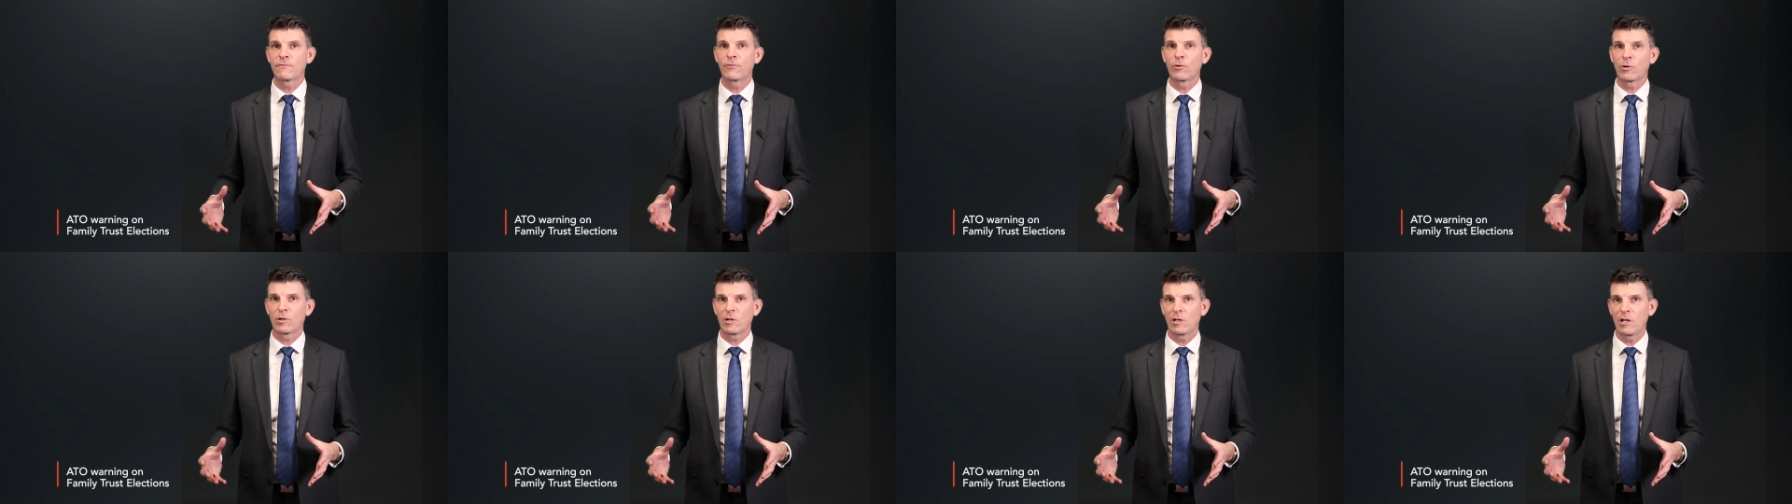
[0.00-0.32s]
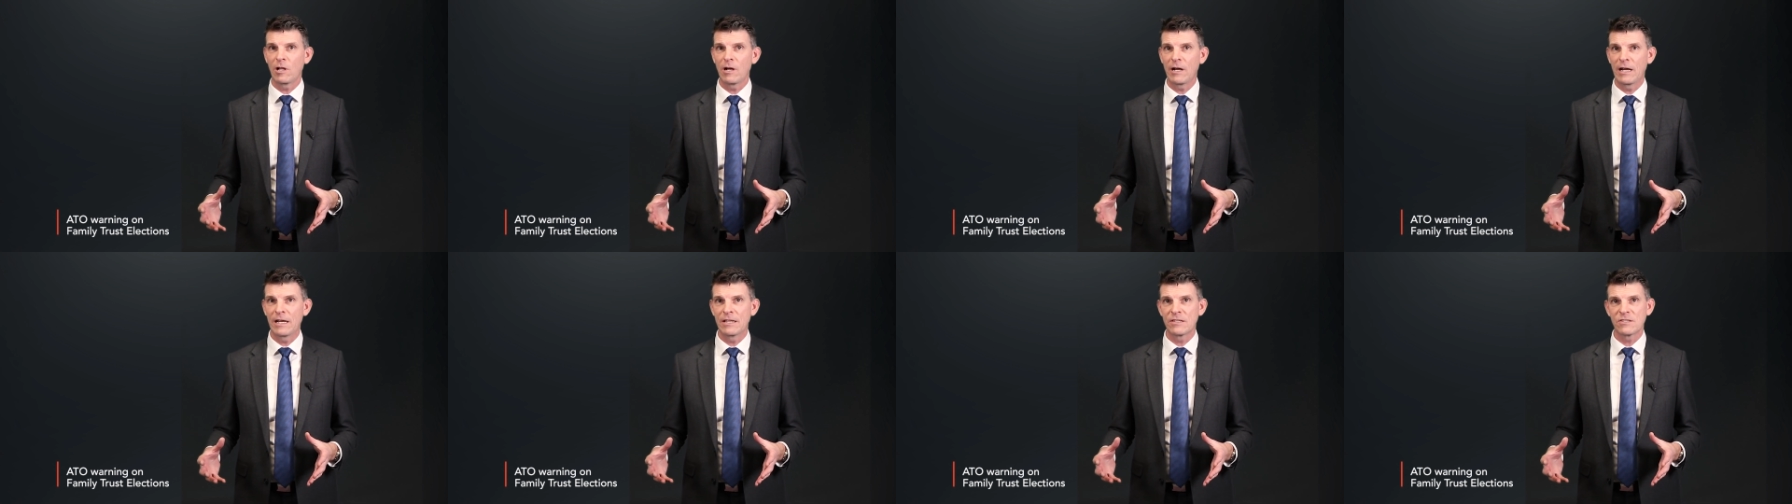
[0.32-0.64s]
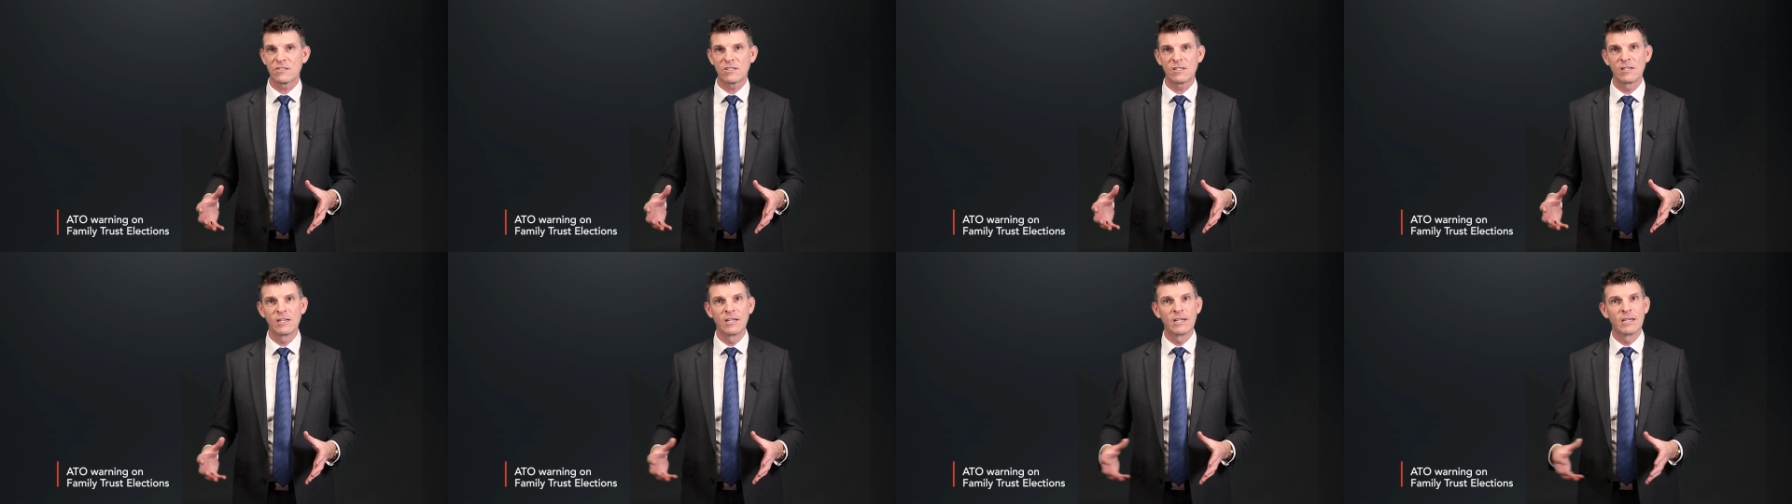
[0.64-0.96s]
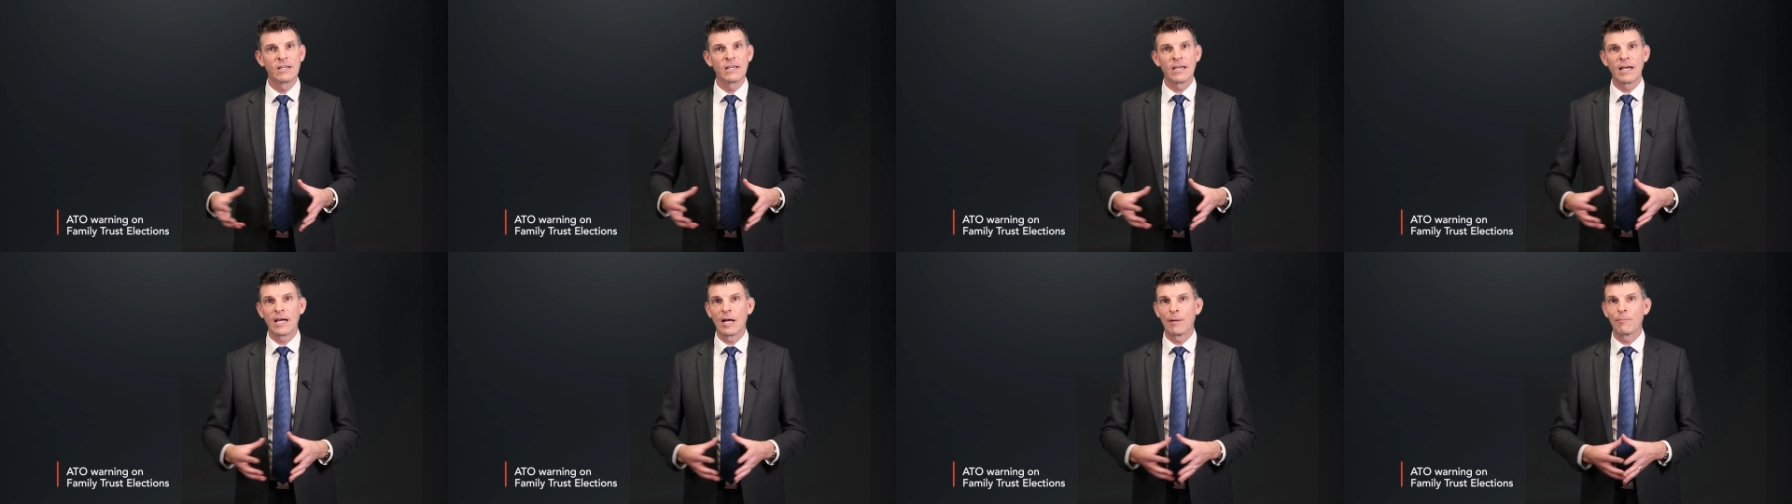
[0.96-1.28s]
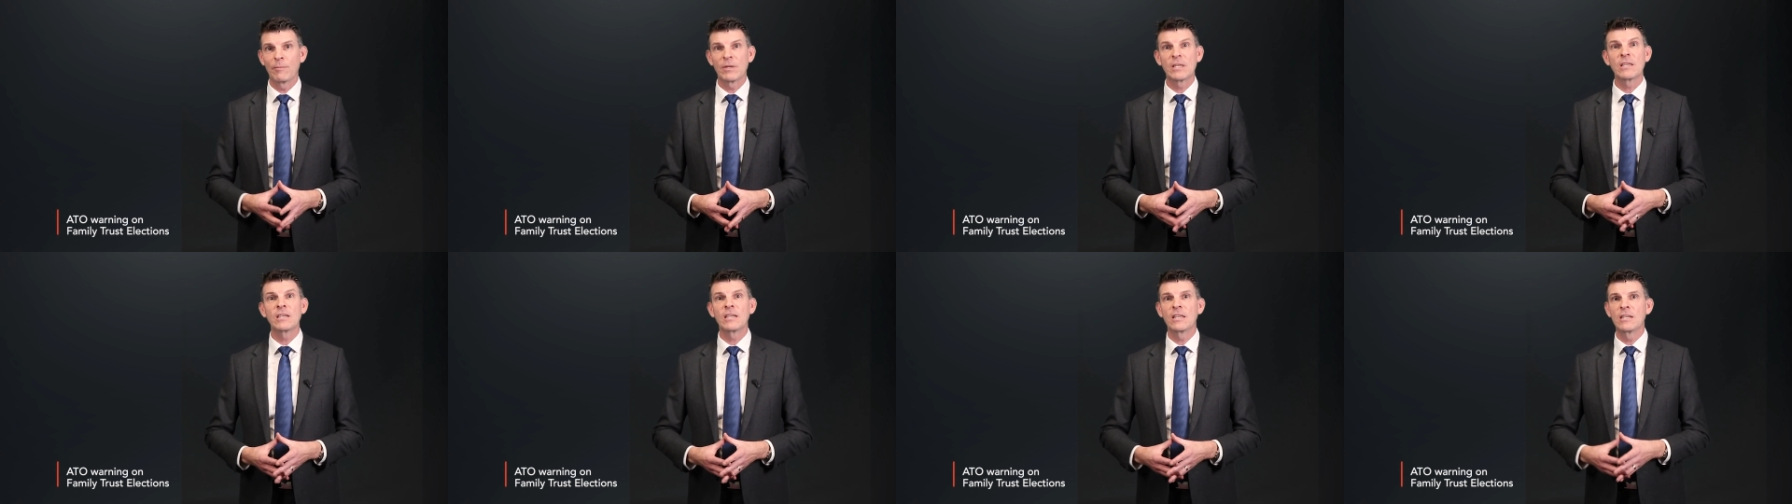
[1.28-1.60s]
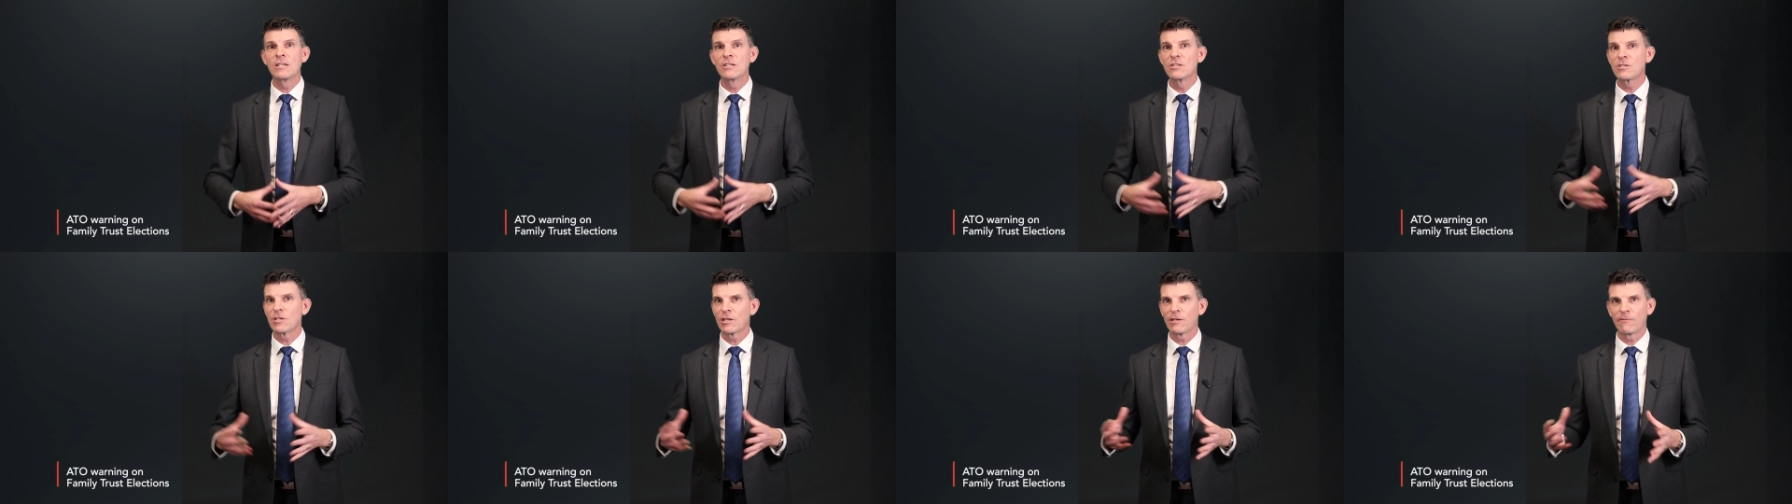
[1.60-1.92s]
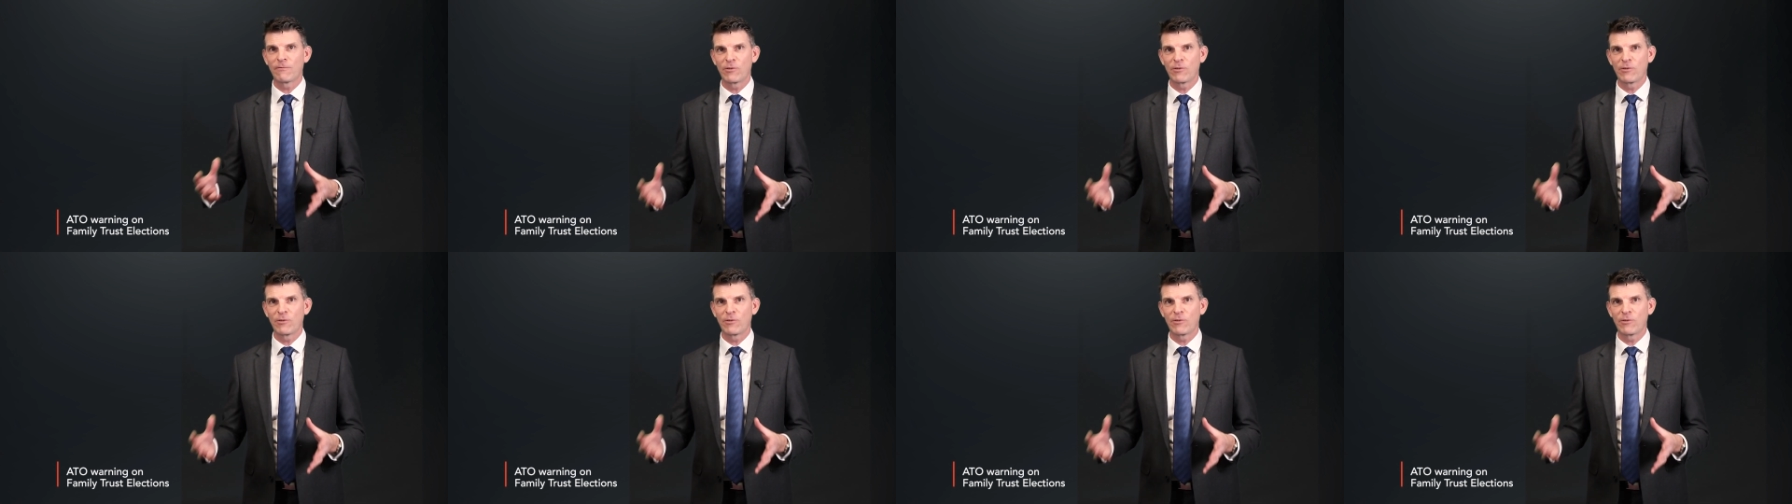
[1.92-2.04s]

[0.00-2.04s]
for clients into the